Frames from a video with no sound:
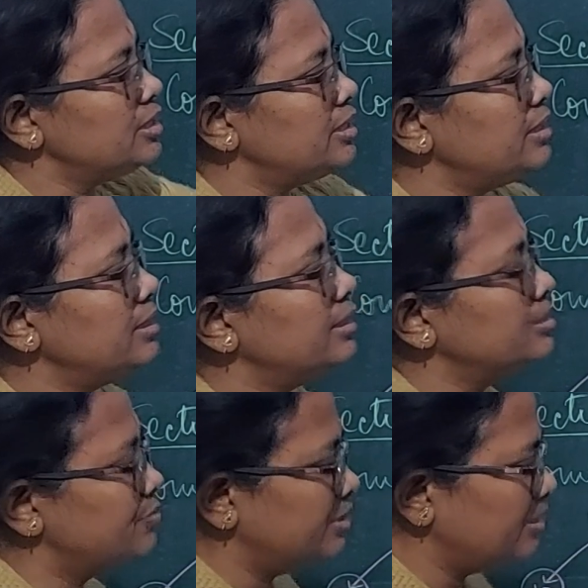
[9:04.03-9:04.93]
B. It is
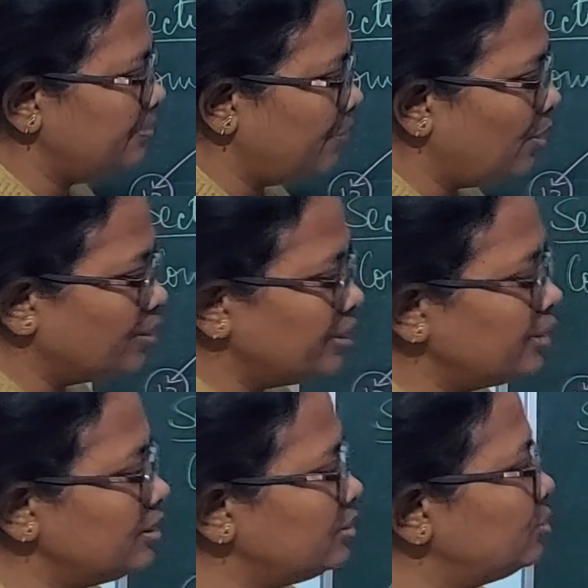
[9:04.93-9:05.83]
very
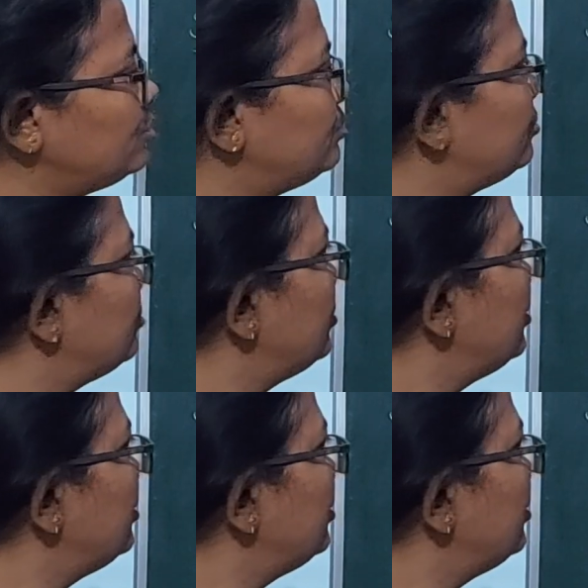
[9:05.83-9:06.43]
important to